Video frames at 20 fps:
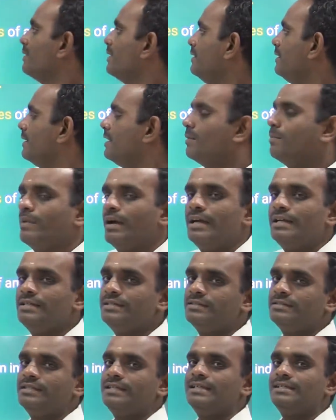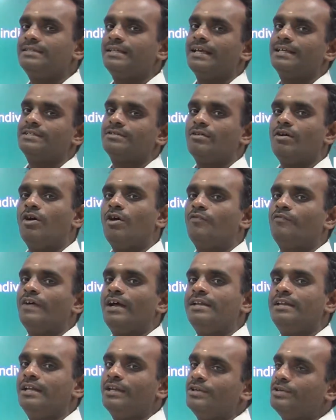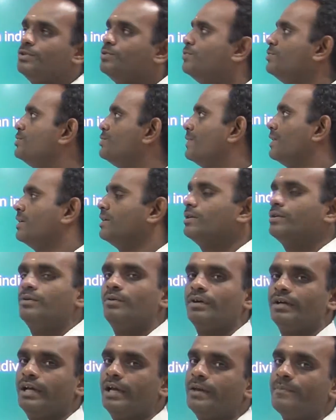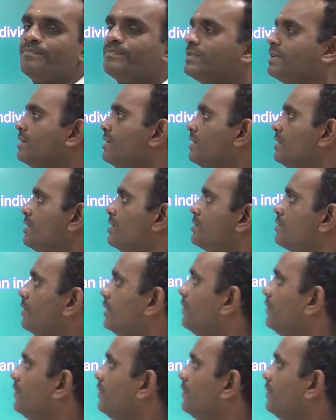determines the sex of an individual. Okay, so